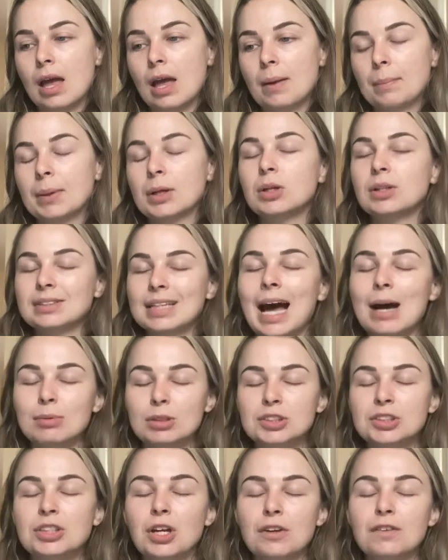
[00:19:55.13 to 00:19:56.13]
because I
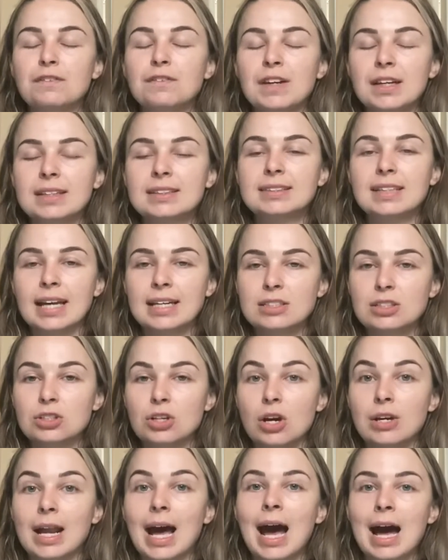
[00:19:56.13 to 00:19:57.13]
was so fixated
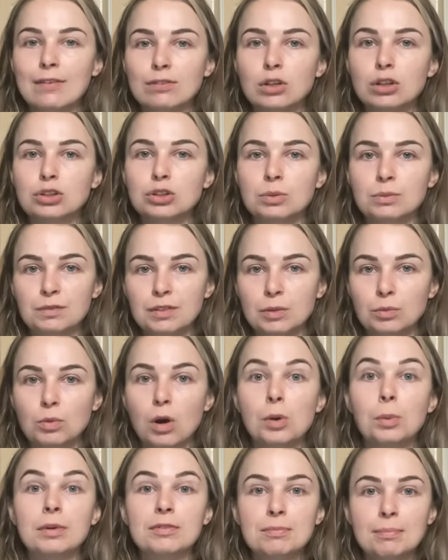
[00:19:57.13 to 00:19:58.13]
on I've got something
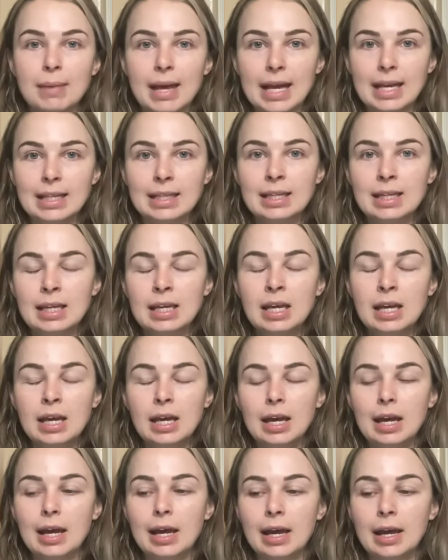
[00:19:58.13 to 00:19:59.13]
wrong with me,
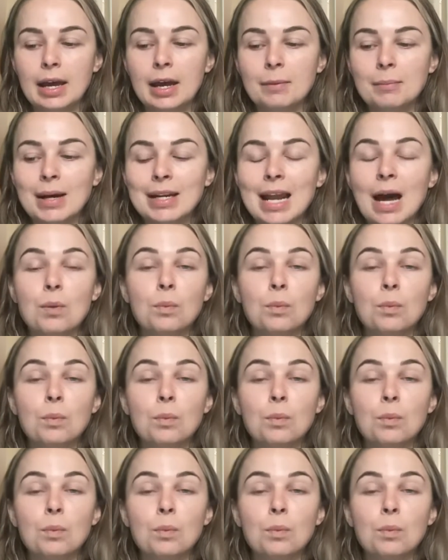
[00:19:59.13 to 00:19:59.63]
and I